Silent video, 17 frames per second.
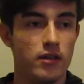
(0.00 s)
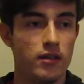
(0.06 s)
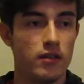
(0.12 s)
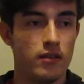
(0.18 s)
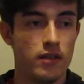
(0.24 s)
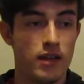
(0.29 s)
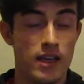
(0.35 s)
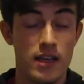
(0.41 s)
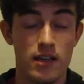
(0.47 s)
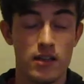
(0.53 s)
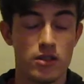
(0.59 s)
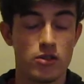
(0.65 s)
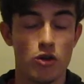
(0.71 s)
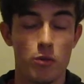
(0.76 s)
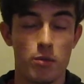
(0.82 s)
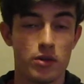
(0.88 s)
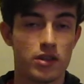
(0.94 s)
he's
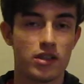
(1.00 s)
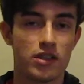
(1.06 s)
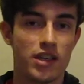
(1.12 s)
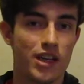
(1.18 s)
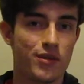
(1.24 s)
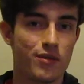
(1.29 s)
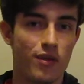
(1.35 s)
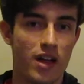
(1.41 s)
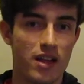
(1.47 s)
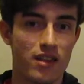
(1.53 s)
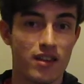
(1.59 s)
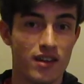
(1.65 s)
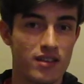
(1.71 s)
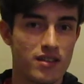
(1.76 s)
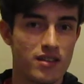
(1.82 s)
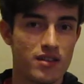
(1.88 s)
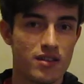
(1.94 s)
super successful at
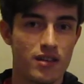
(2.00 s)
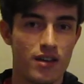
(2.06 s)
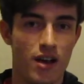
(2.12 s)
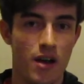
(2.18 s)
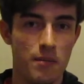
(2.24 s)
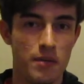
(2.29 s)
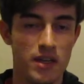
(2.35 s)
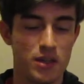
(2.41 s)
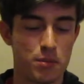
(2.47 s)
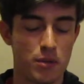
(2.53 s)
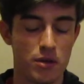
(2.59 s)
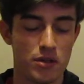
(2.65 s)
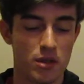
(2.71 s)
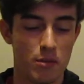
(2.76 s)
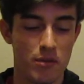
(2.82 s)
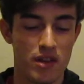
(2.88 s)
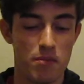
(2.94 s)
this. He's produced
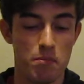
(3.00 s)
some of the